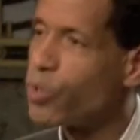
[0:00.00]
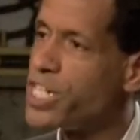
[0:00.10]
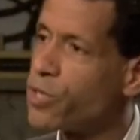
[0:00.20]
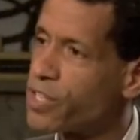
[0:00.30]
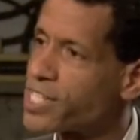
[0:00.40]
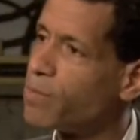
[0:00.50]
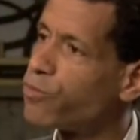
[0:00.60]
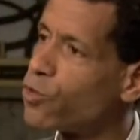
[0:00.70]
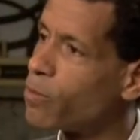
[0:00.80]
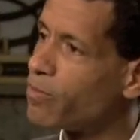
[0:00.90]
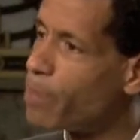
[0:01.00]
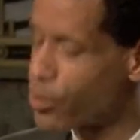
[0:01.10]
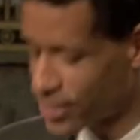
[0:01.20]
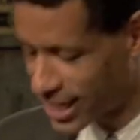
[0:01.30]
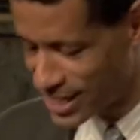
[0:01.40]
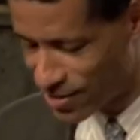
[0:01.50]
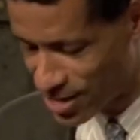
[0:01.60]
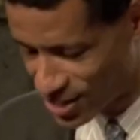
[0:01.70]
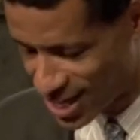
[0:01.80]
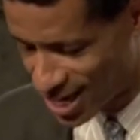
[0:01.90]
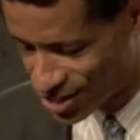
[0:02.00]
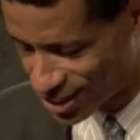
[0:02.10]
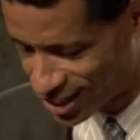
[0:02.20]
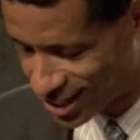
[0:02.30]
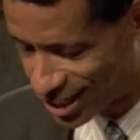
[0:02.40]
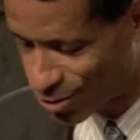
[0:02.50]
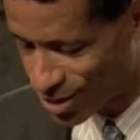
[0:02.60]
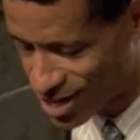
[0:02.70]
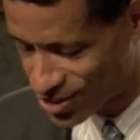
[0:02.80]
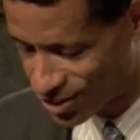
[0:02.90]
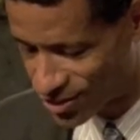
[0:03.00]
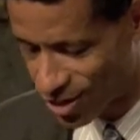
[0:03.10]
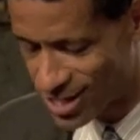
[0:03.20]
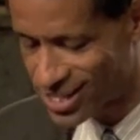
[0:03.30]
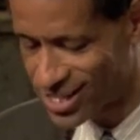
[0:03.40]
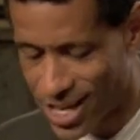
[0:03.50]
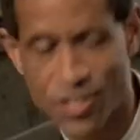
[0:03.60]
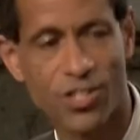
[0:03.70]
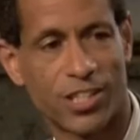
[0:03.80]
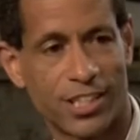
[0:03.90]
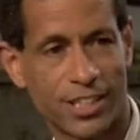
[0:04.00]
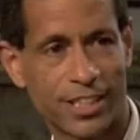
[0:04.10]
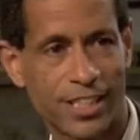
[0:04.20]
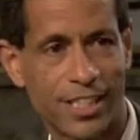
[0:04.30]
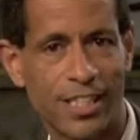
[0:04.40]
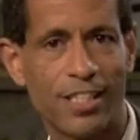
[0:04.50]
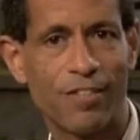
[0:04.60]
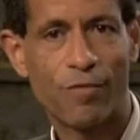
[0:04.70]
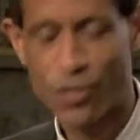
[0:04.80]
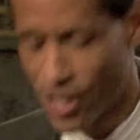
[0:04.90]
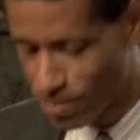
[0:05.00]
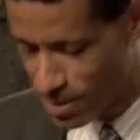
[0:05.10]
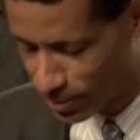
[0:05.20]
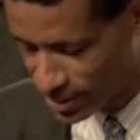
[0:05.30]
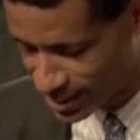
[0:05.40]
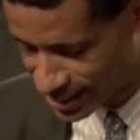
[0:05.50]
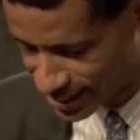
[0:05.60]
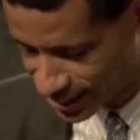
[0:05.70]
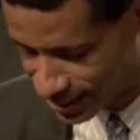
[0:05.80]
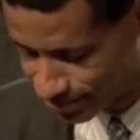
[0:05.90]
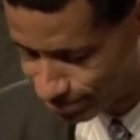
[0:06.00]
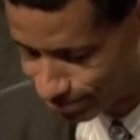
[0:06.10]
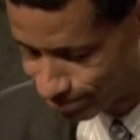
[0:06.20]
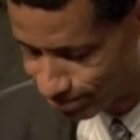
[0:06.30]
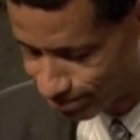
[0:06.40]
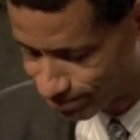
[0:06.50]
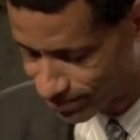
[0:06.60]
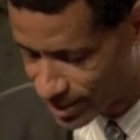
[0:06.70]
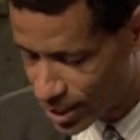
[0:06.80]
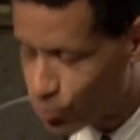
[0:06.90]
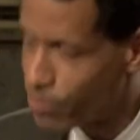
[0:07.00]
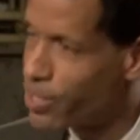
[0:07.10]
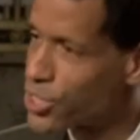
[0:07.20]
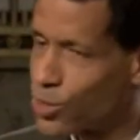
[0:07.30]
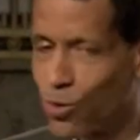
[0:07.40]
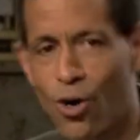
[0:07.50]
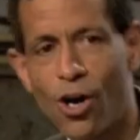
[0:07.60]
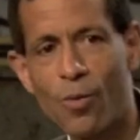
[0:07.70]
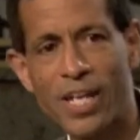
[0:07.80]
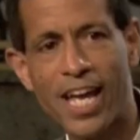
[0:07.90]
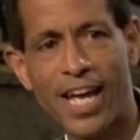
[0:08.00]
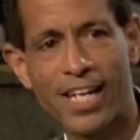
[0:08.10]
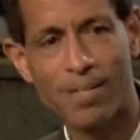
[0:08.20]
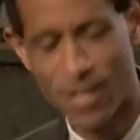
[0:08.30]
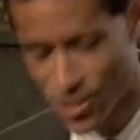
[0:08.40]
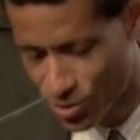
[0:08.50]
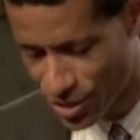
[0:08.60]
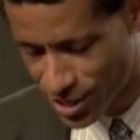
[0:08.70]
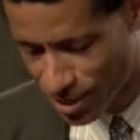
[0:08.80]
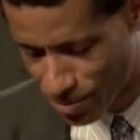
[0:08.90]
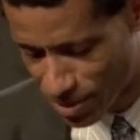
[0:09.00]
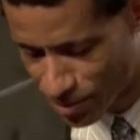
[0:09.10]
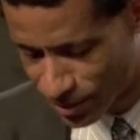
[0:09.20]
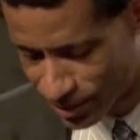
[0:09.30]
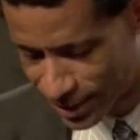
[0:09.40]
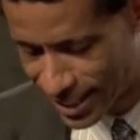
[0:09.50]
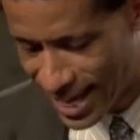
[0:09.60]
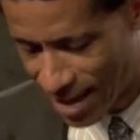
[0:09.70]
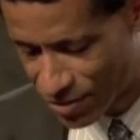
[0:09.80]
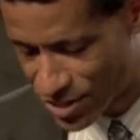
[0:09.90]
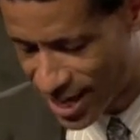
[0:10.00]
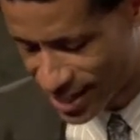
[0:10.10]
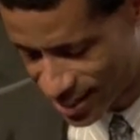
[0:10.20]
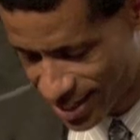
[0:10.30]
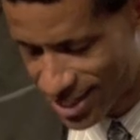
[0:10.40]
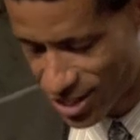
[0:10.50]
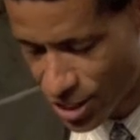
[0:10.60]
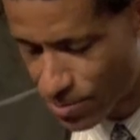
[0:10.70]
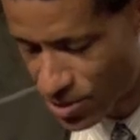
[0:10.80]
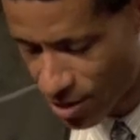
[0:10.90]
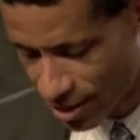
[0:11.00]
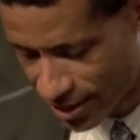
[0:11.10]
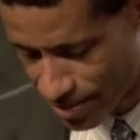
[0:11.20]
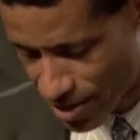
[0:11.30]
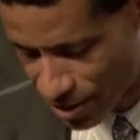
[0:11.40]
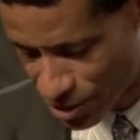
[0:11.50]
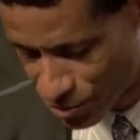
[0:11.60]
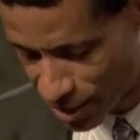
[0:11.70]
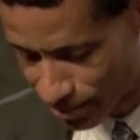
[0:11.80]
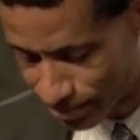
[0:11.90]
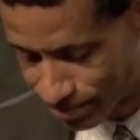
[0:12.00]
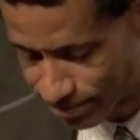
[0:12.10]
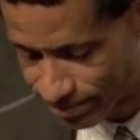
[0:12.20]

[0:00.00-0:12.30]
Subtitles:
We know that some form of post-secondary education and credentials are essential for young people to succeed. We must do all we can to make sure that young people have a chance to jumpstart the American dream.